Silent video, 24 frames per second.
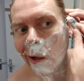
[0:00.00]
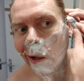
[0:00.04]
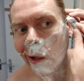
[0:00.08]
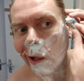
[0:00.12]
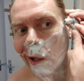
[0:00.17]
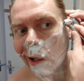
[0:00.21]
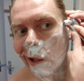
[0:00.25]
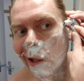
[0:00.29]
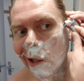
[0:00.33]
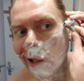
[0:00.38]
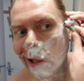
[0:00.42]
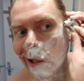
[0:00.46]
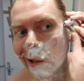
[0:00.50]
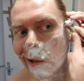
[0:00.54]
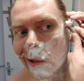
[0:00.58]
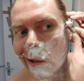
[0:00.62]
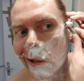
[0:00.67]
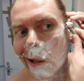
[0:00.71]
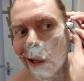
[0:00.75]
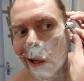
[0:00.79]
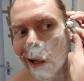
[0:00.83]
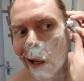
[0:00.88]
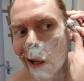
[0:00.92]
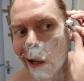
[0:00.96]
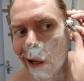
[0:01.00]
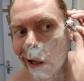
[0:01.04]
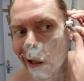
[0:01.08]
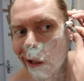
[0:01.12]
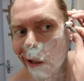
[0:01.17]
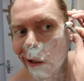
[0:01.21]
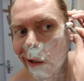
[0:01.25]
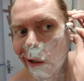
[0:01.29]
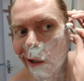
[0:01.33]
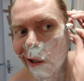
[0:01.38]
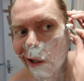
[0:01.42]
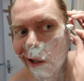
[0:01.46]
at least that
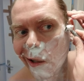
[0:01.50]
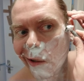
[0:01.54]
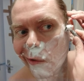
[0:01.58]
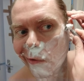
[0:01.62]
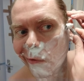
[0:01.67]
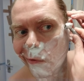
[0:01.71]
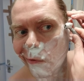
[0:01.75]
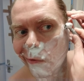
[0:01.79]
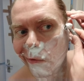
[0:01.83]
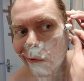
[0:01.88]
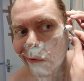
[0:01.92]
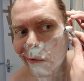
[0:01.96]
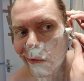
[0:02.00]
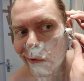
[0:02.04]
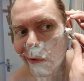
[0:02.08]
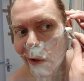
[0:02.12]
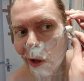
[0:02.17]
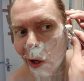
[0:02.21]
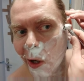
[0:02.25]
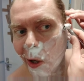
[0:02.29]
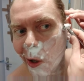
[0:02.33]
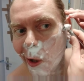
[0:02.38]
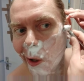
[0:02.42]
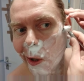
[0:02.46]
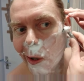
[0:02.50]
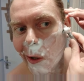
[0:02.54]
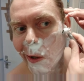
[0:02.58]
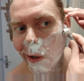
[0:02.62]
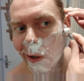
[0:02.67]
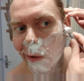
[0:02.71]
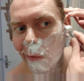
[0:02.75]
I've heard